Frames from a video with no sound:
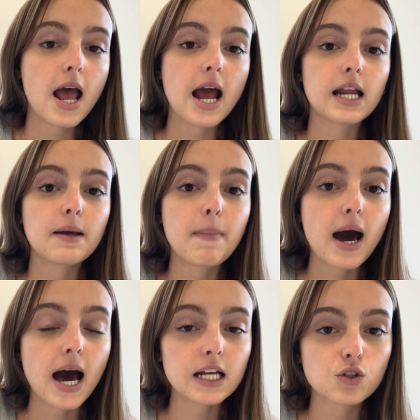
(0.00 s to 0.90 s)
and a
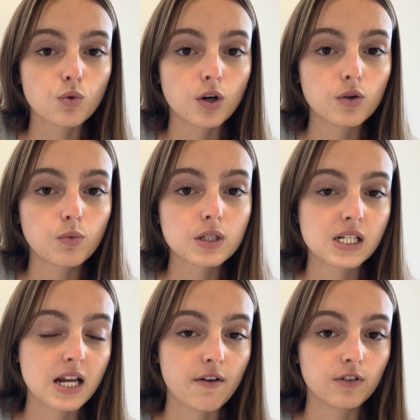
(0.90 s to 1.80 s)
password was
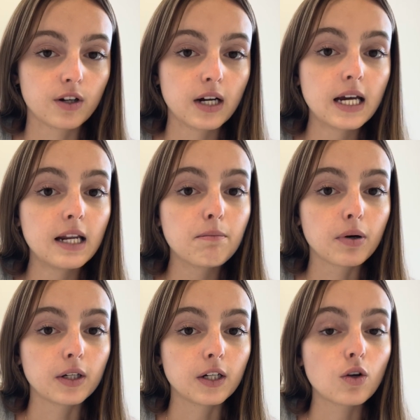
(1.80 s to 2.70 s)
never
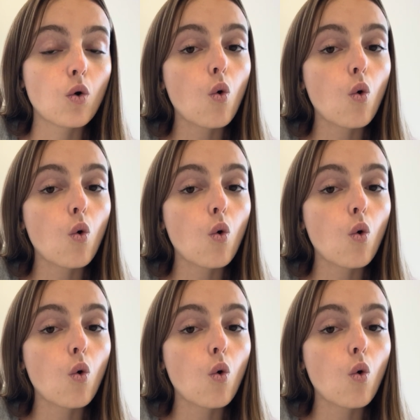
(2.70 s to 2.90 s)
inputted,